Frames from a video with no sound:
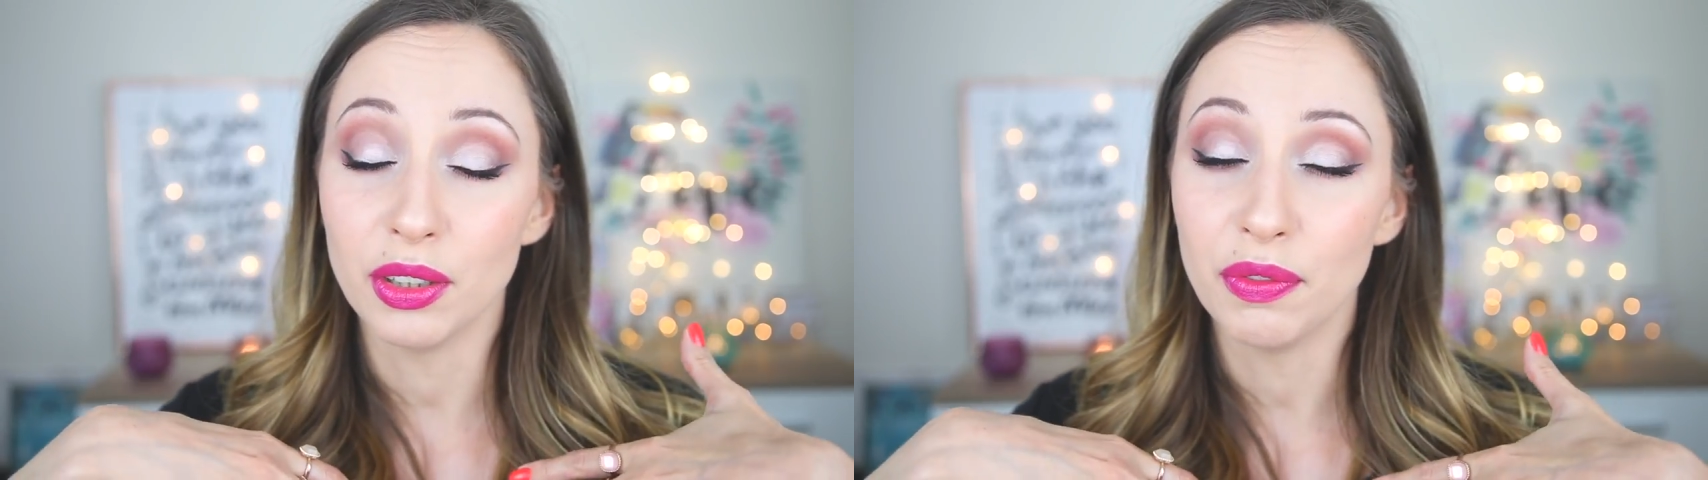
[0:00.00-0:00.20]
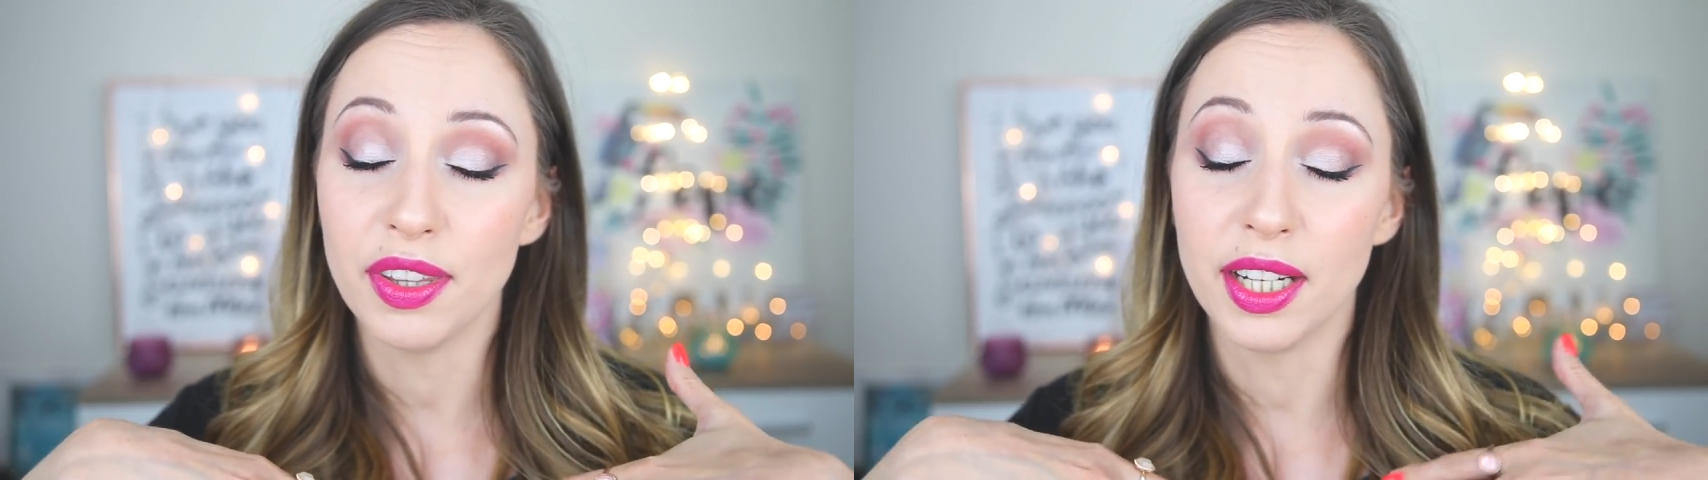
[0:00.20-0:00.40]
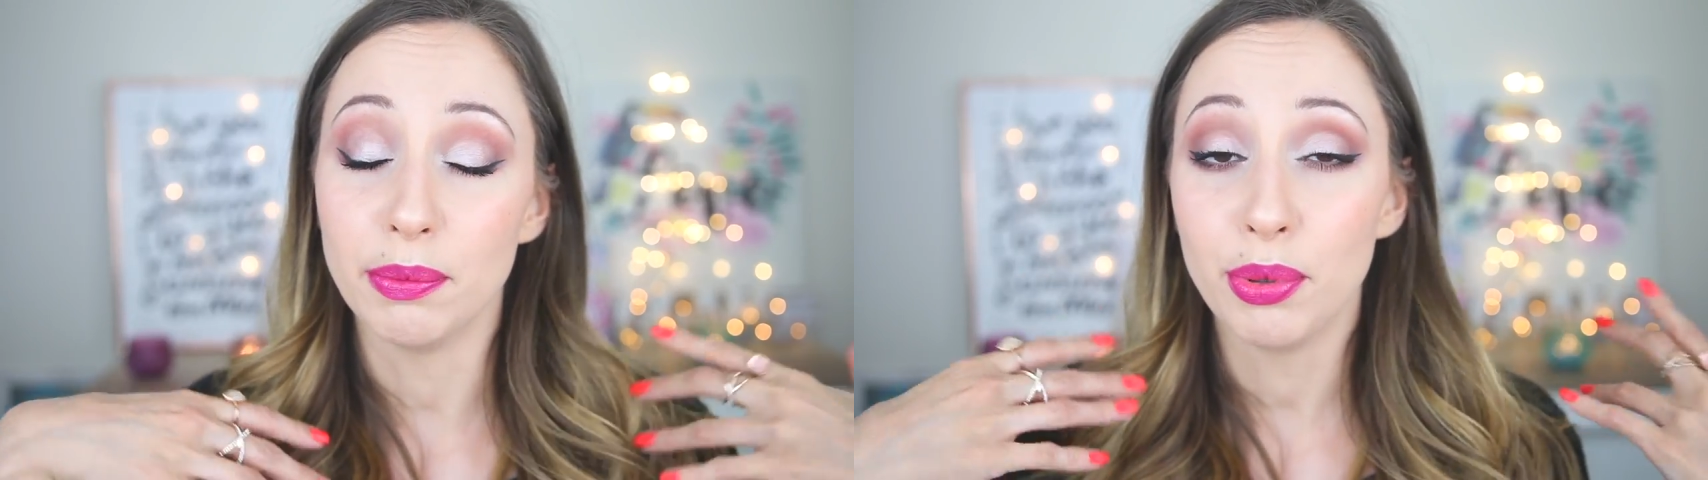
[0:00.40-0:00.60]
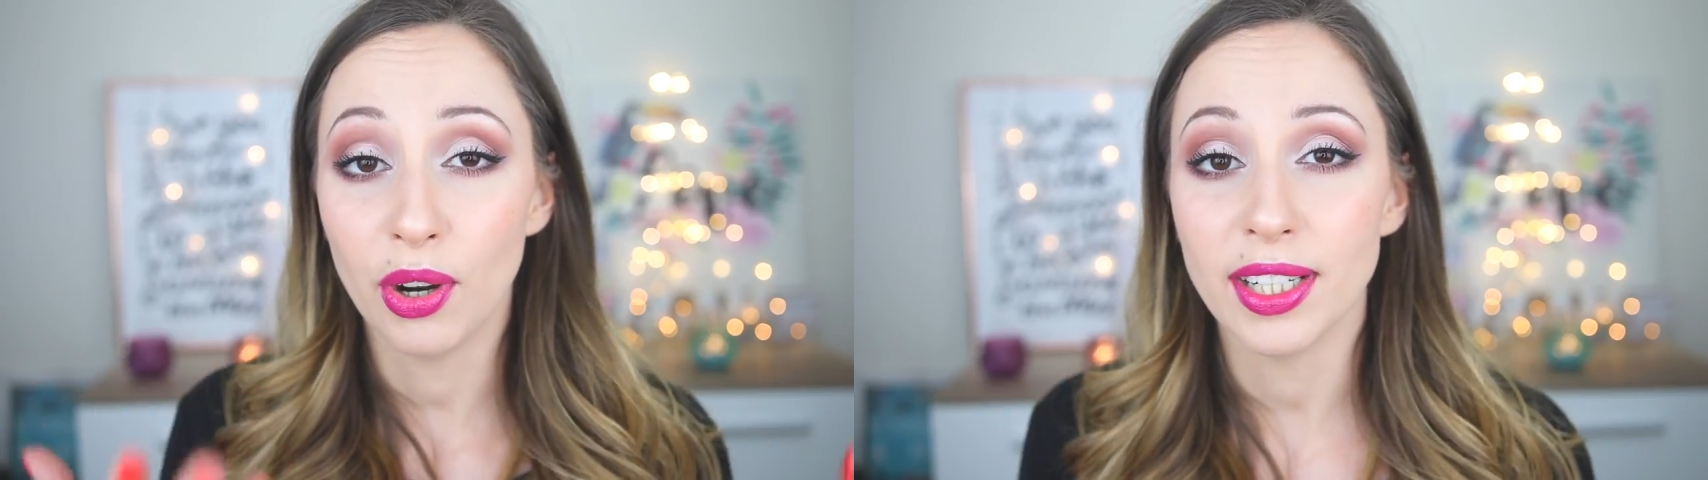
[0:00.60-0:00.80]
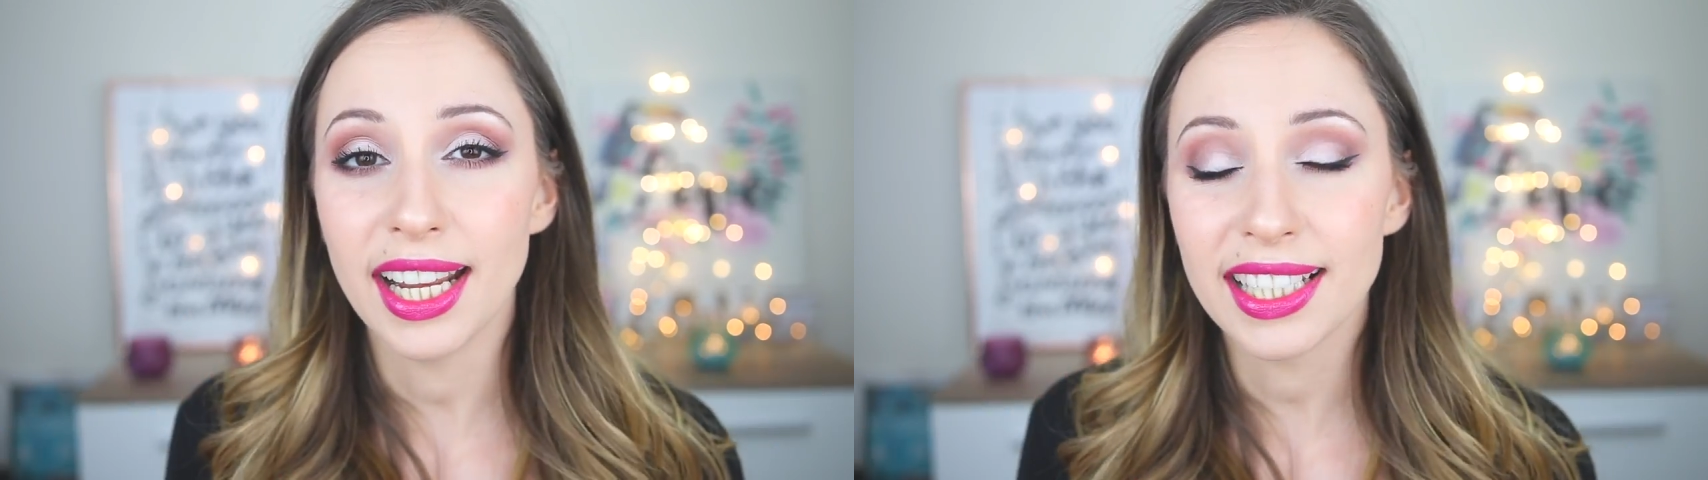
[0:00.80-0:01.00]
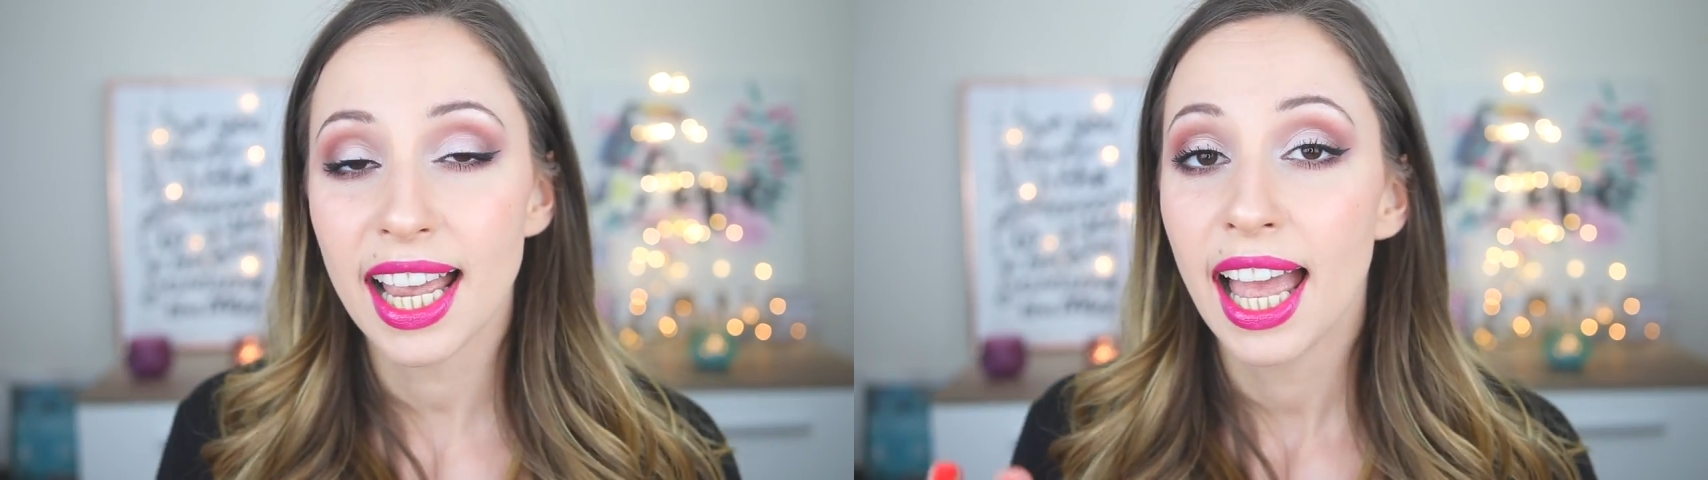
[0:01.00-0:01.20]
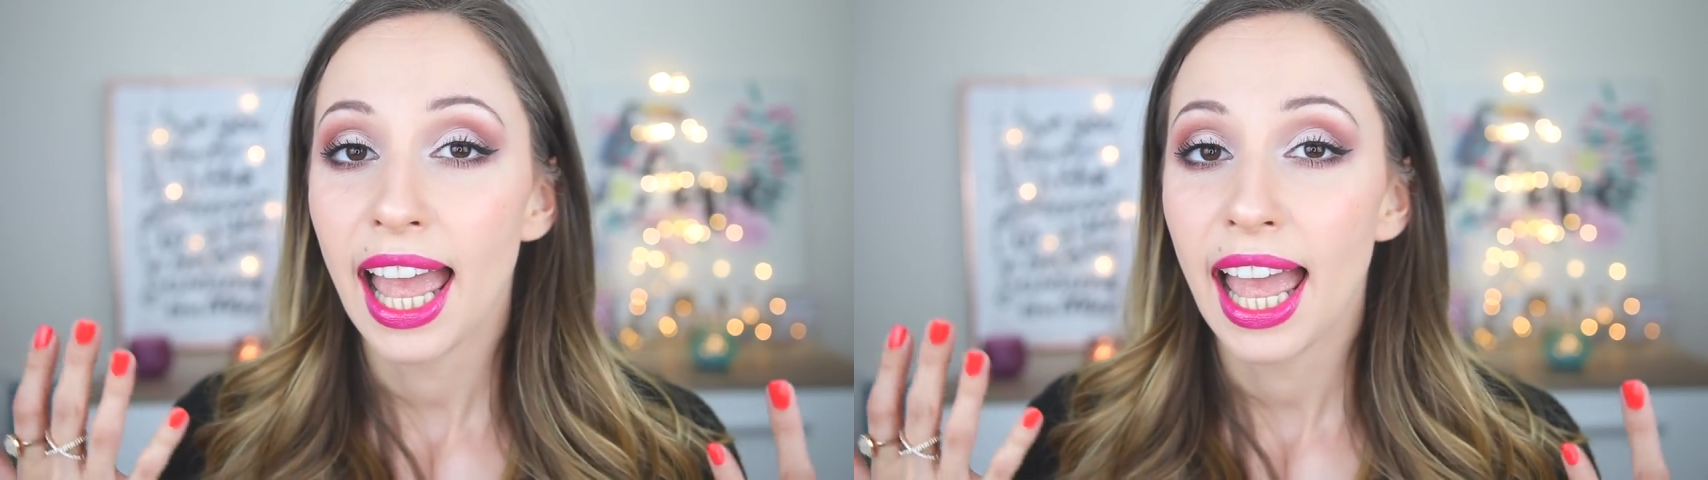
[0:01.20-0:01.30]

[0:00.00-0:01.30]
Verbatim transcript: of their products,